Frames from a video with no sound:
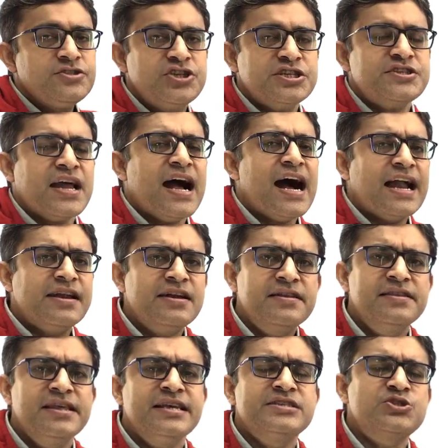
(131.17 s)
just
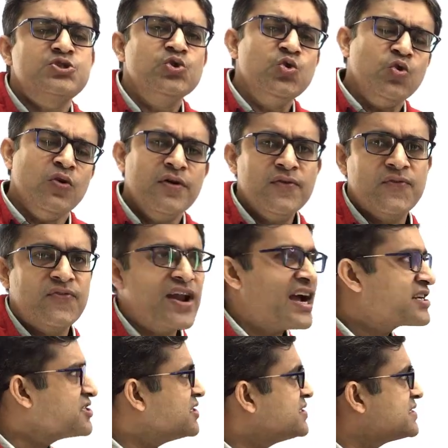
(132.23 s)
added these two
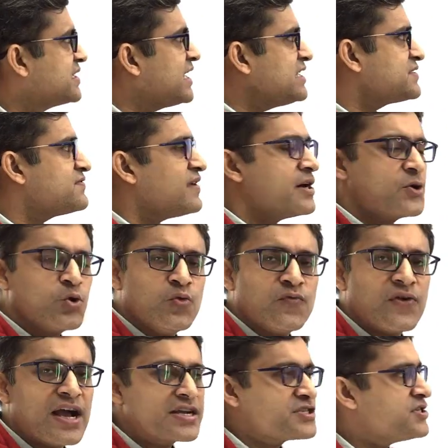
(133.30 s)
fractions. These were two
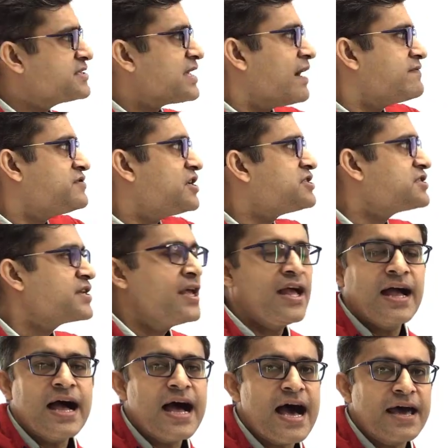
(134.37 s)
fractions. I've just
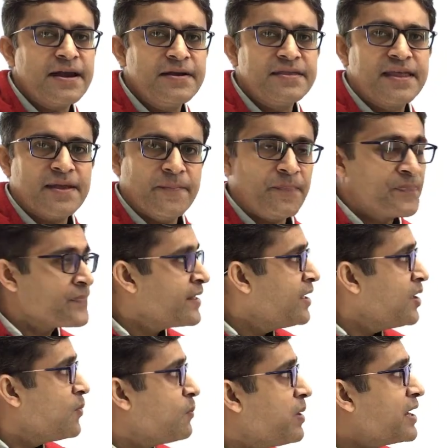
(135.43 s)
added them.
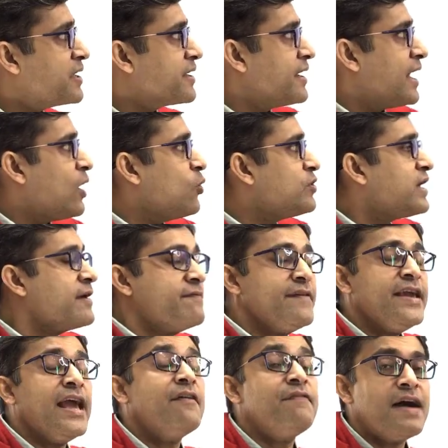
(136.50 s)
But now that
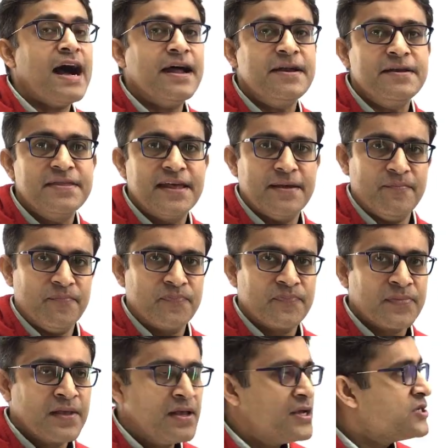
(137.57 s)
we have added them,
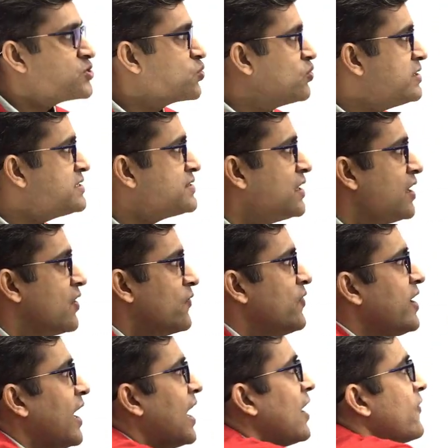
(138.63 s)
students,
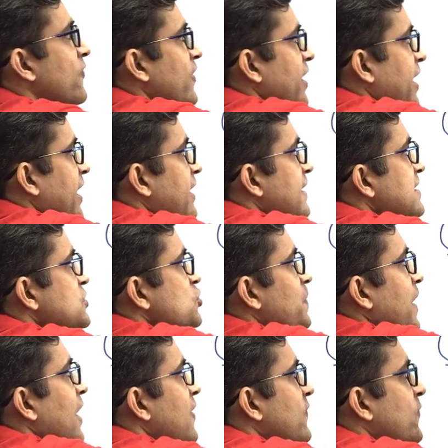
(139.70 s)
we have a raised to
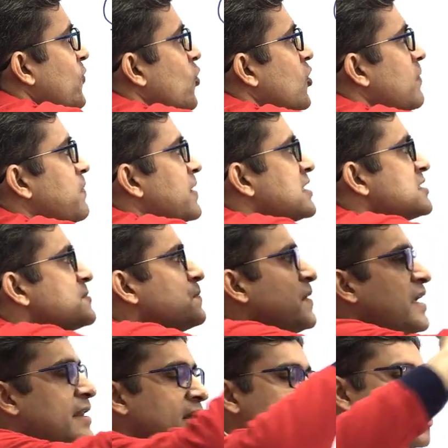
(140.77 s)
power 4 plus
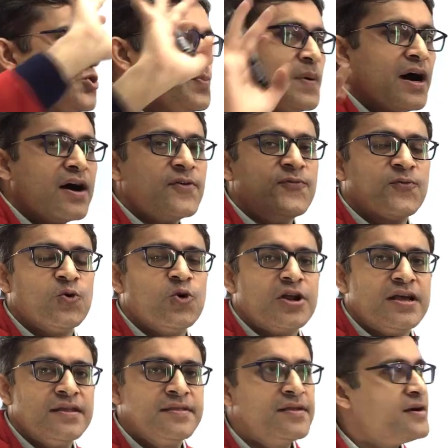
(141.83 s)
b raised to power 4
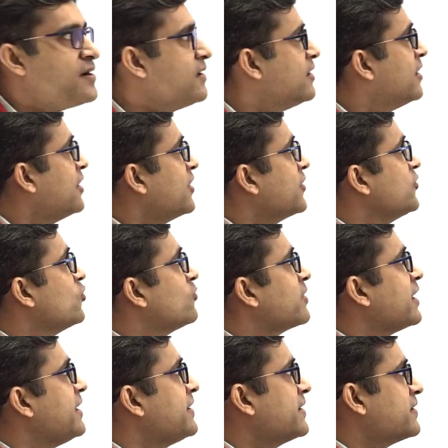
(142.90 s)
in the
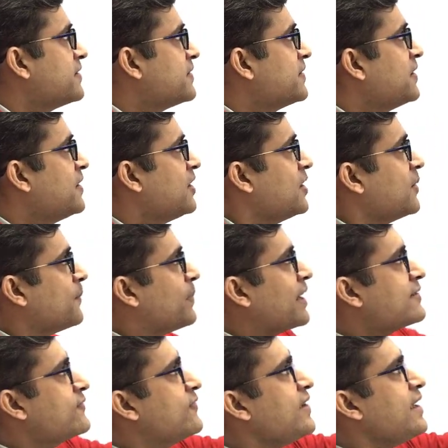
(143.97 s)
numerator.
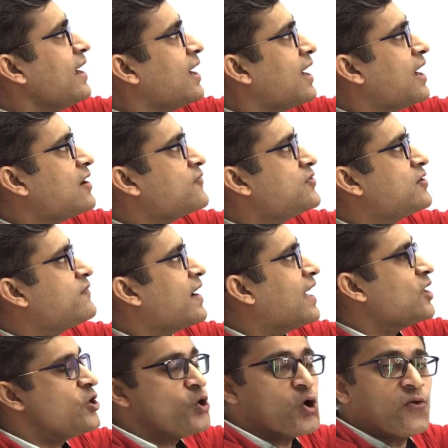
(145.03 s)
But we have the
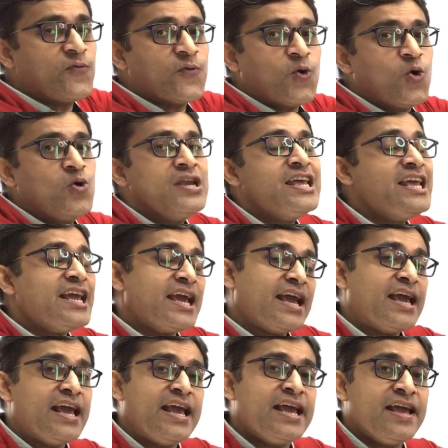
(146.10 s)
value of only
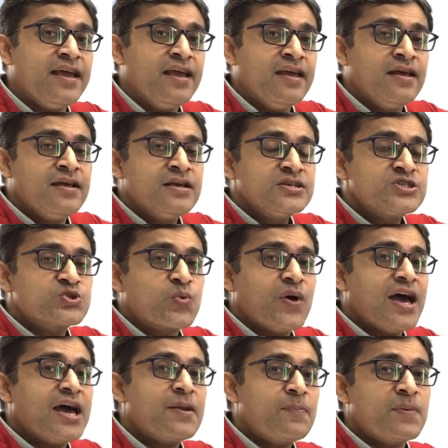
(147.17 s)
a
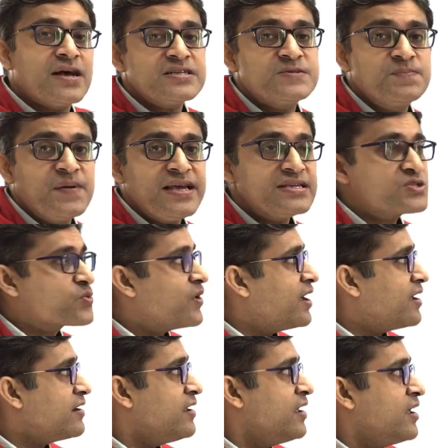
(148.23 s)
square plus b
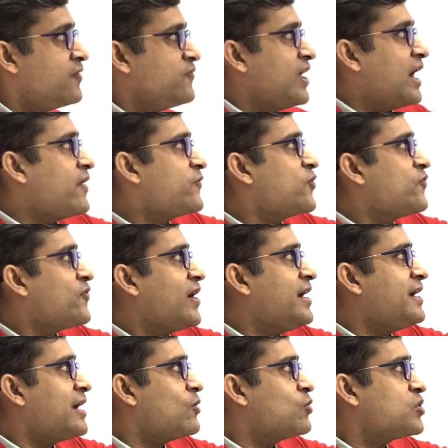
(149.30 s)
square. We have to
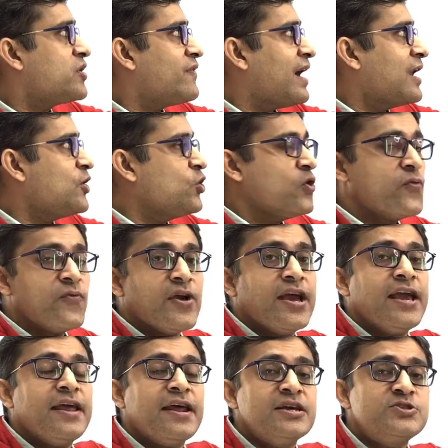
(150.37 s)
find out the value of a
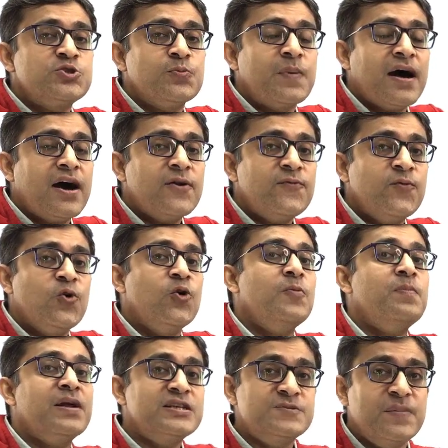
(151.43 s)
raised to power 4
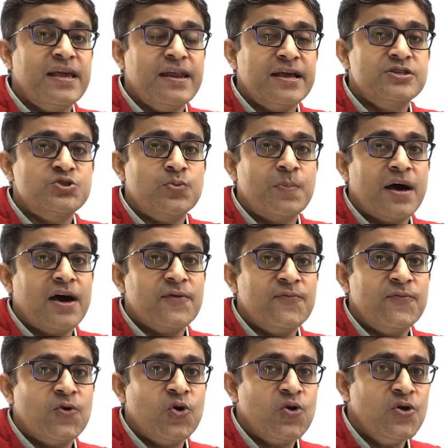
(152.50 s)
plus b raised to power
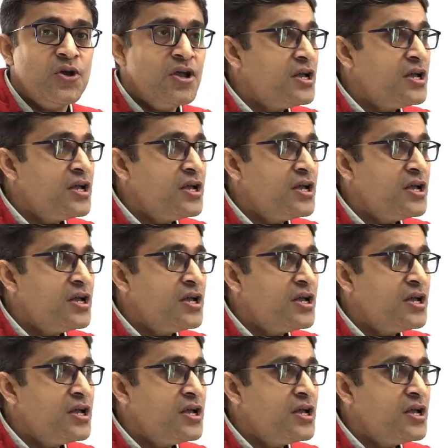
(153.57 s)
4.